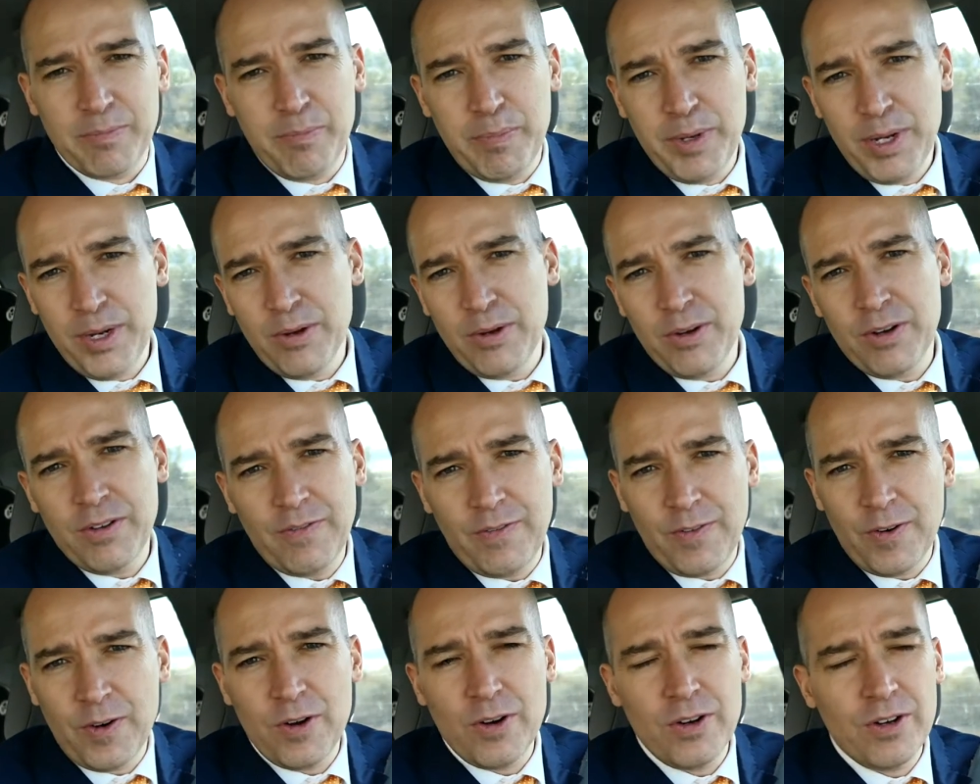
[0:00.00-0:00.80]

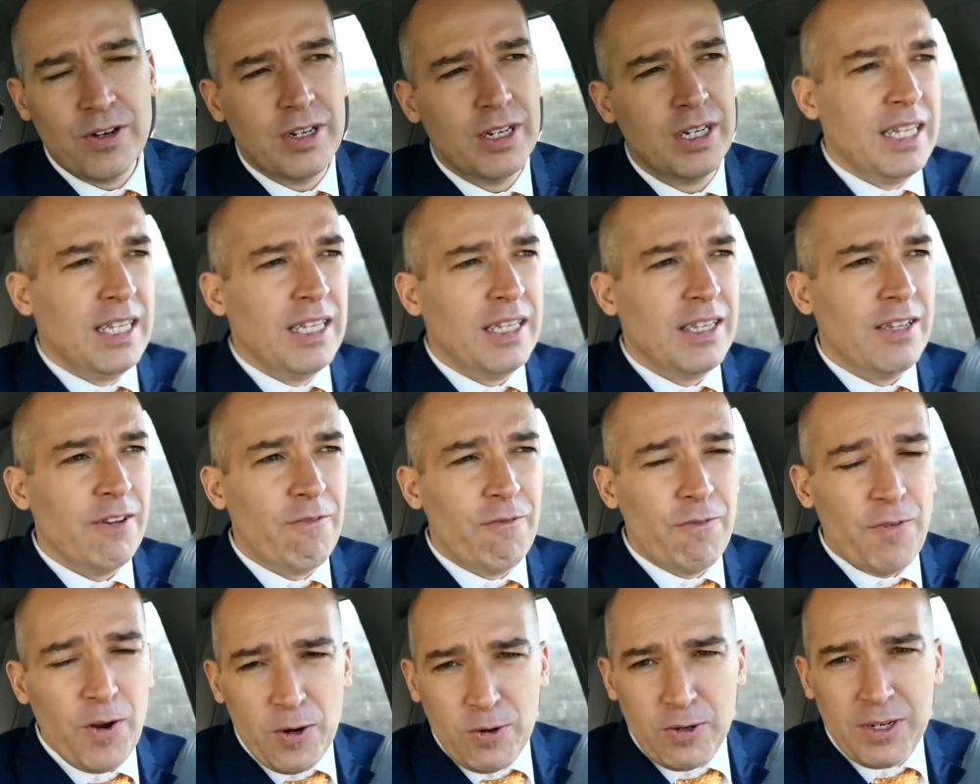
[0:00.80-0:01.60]
beautiful, the
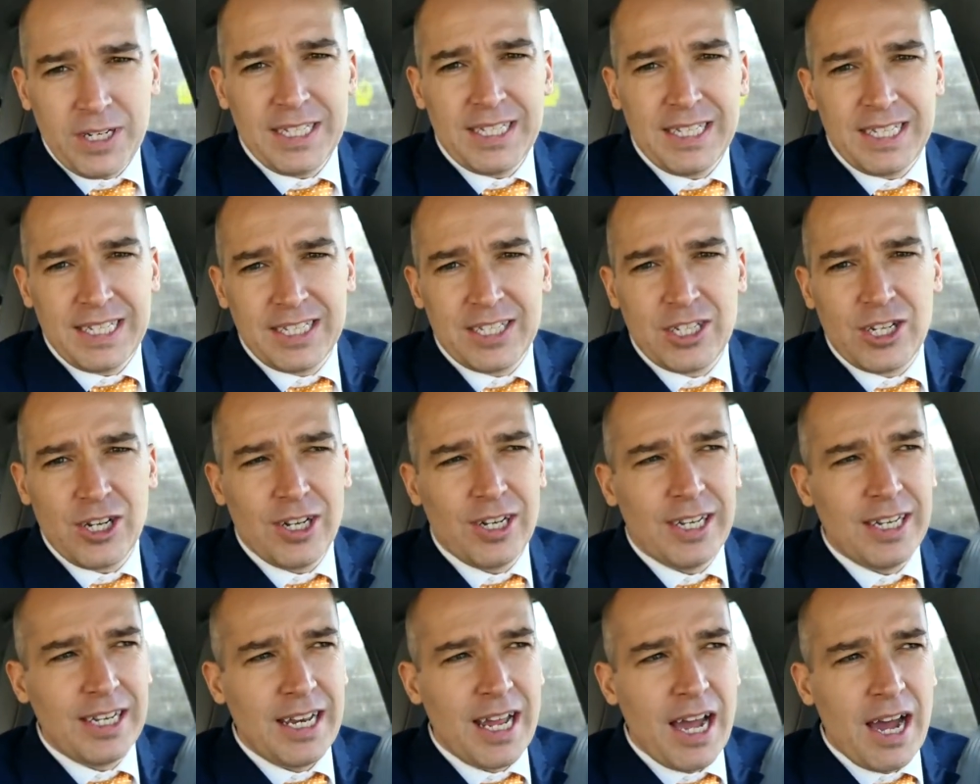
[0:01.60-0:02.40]
focus is
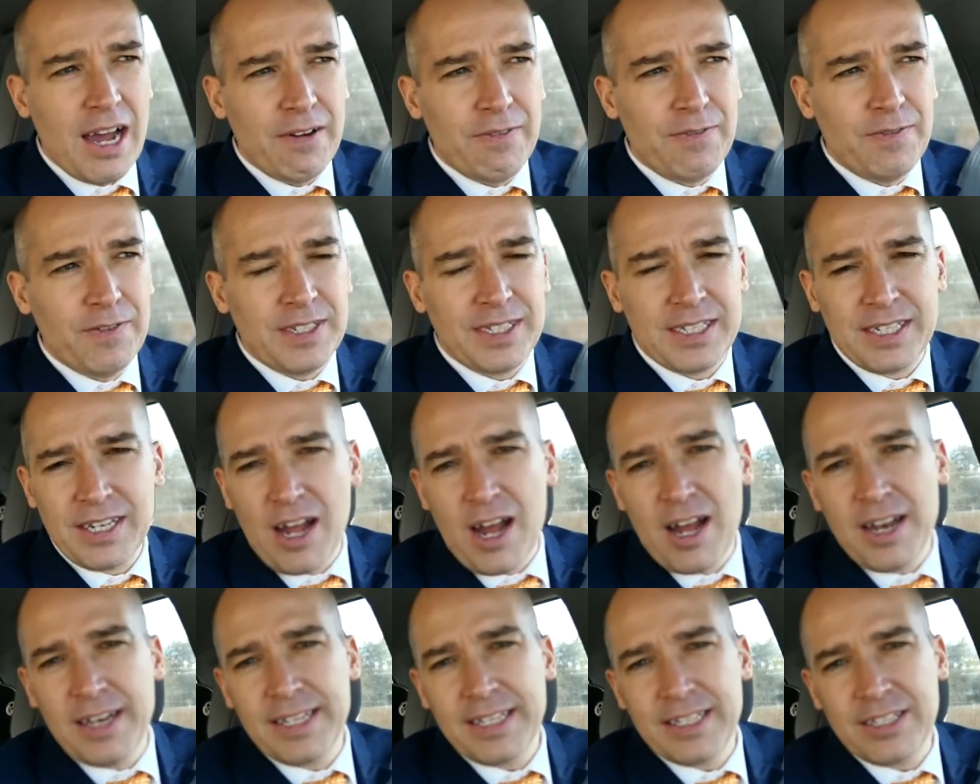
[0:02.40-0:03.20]
good enough. It's
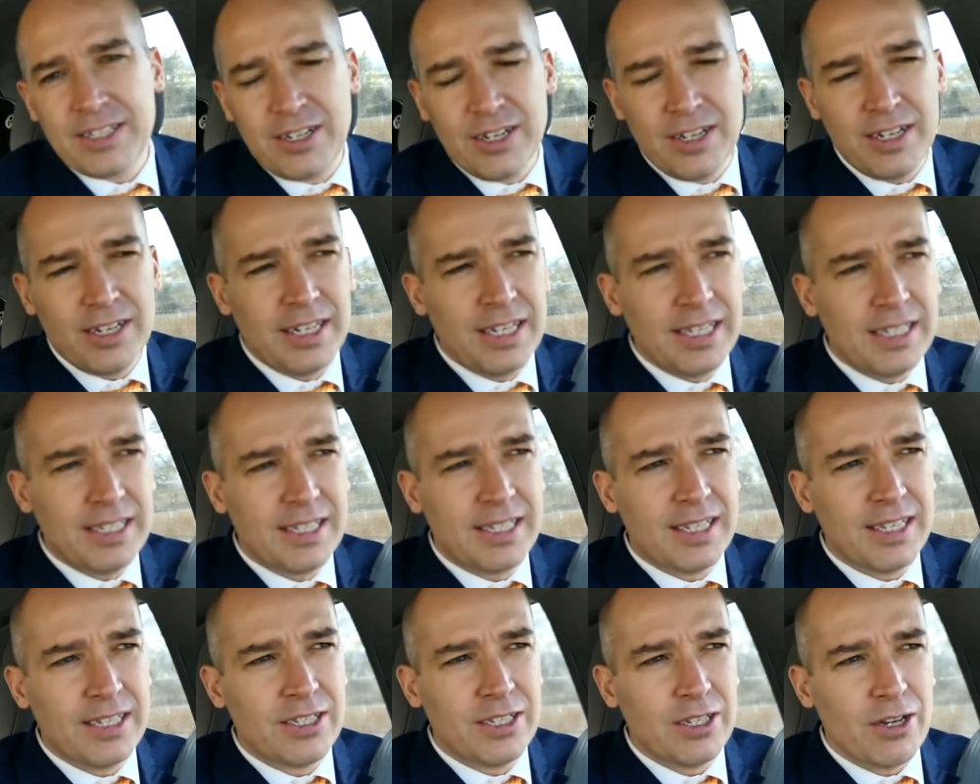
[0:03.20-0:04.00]
not as good as
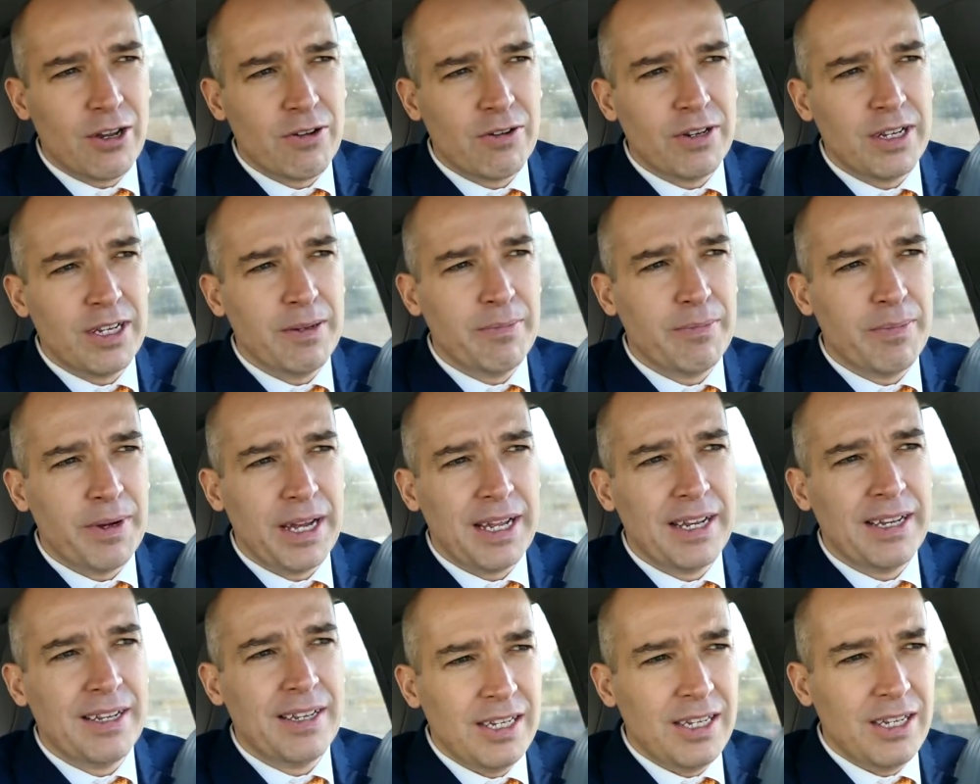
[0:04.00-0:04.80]
the Sony,
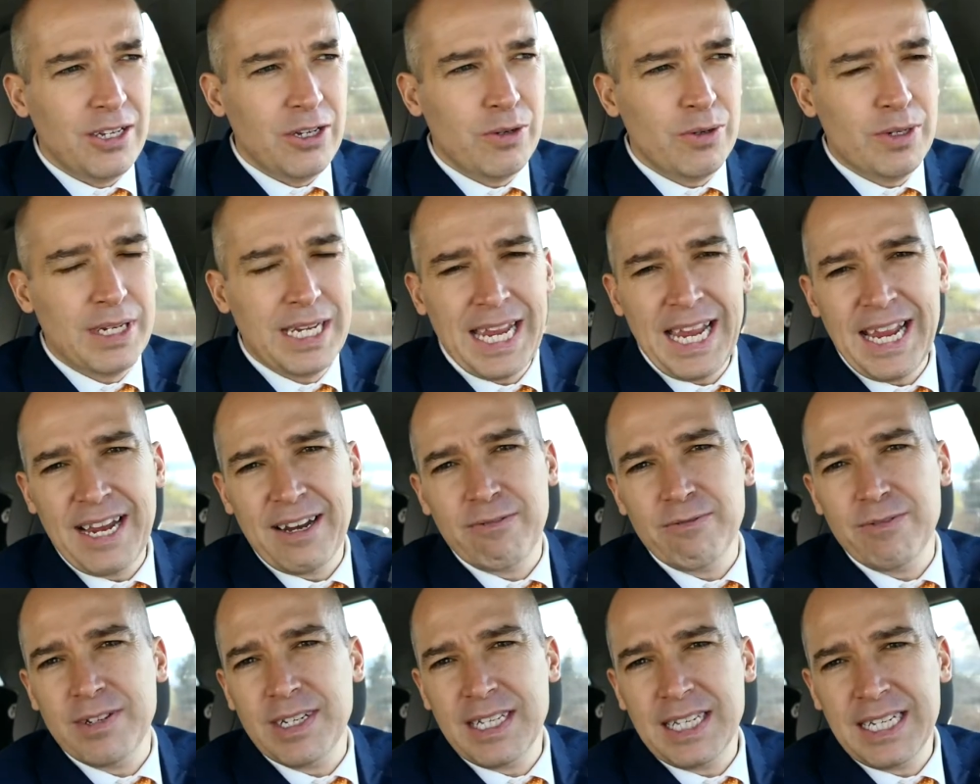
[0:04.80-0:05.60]
but you
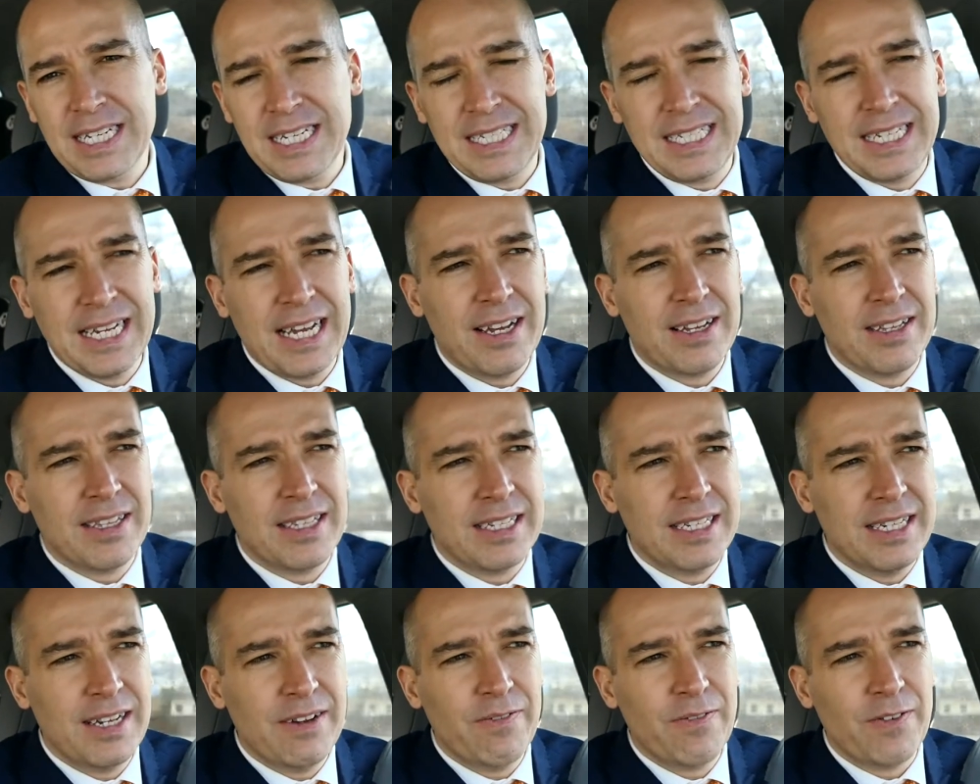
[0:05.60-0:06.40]
can't really tell the
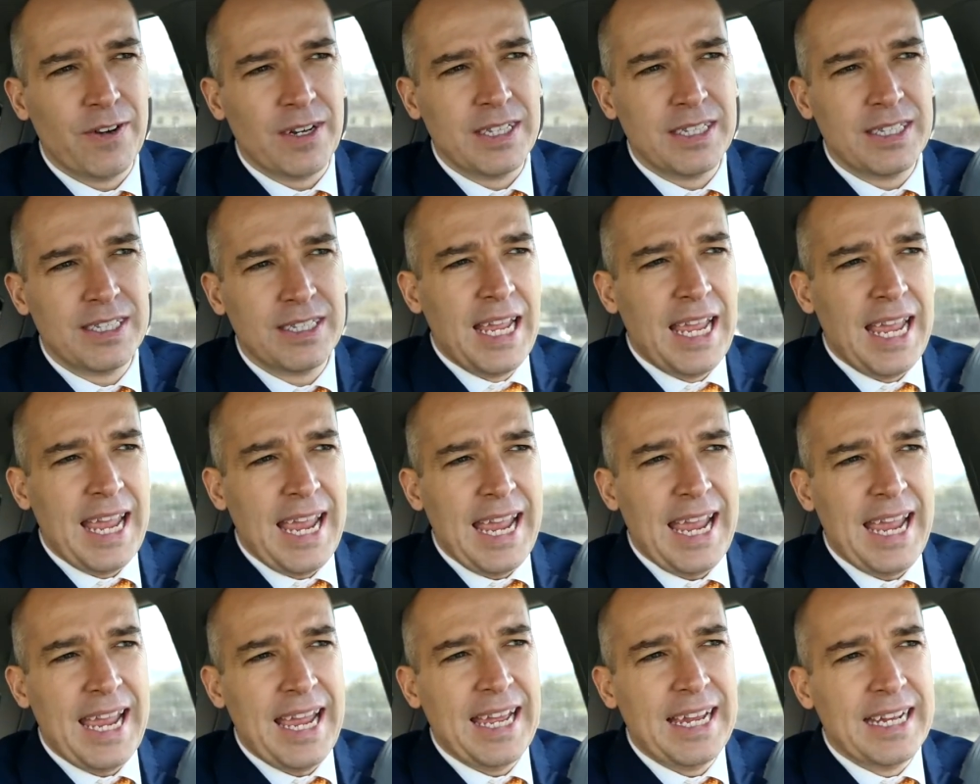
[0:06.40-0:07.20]
difference.
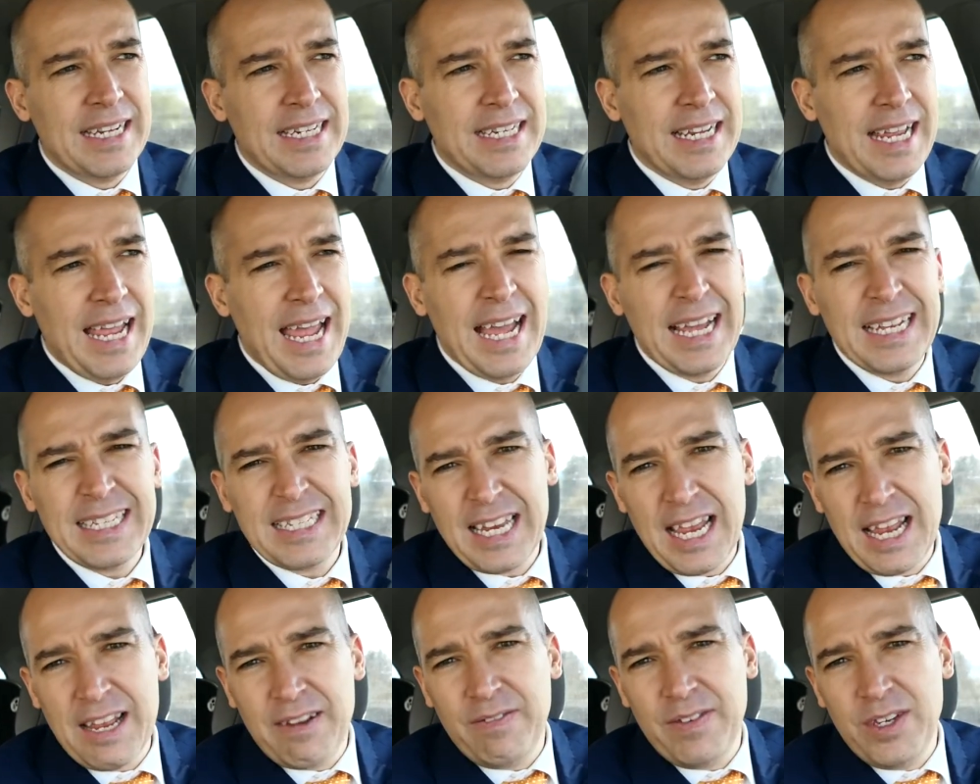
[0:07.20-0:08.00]
And as
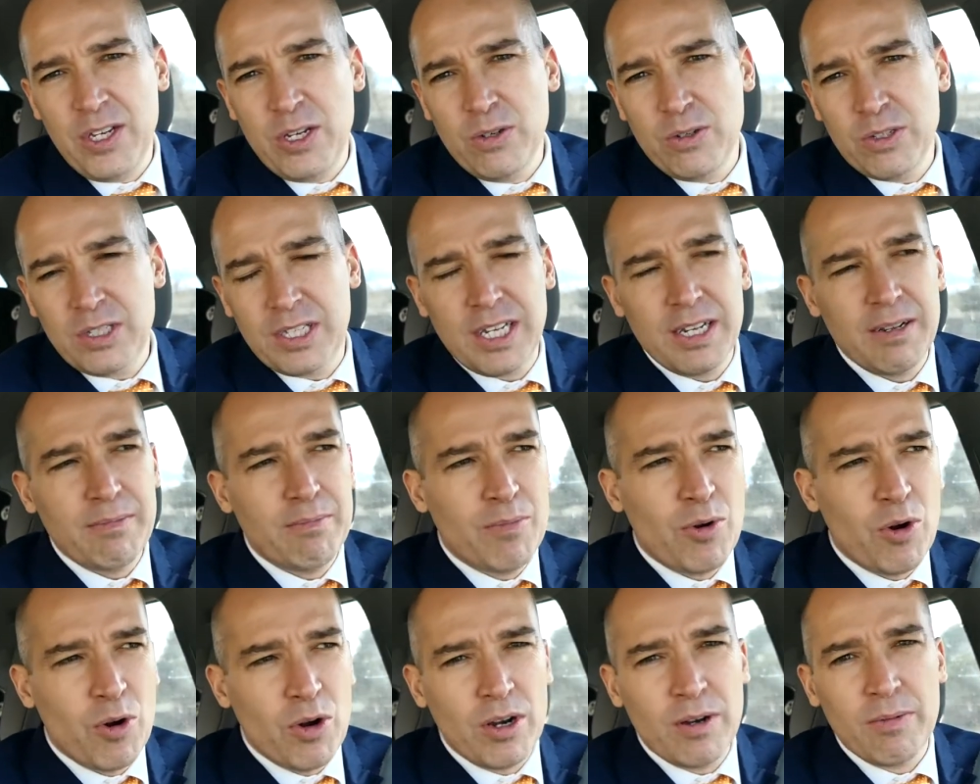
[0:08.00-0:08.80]
I've used it
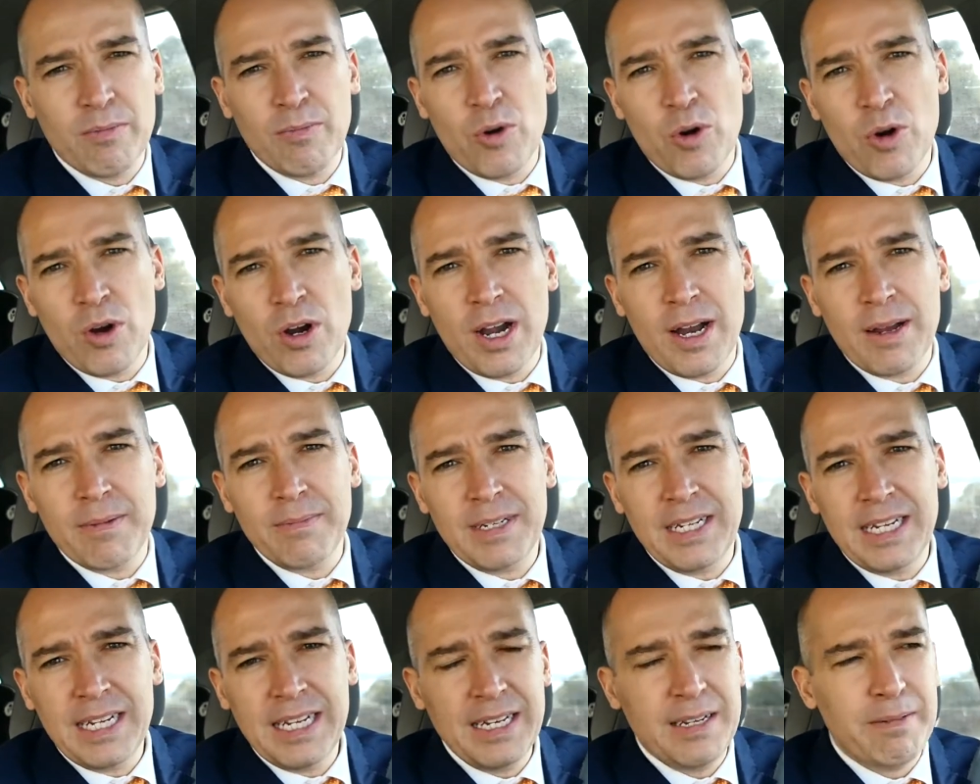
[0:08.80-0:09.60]
more and more, I'm
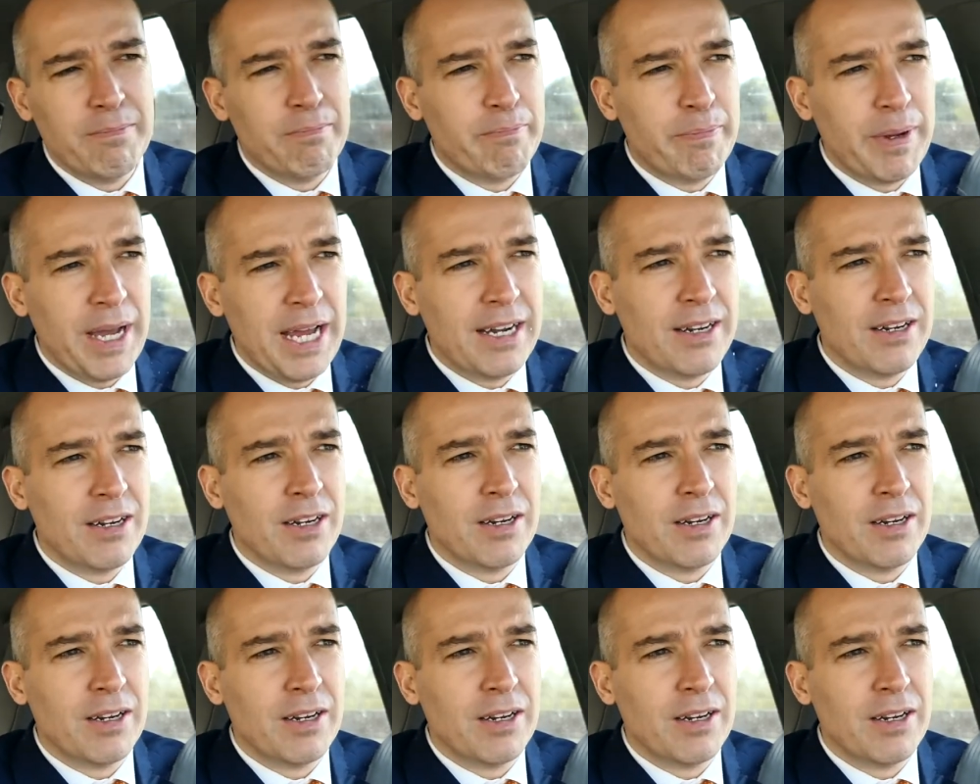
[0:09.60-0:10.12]
getting better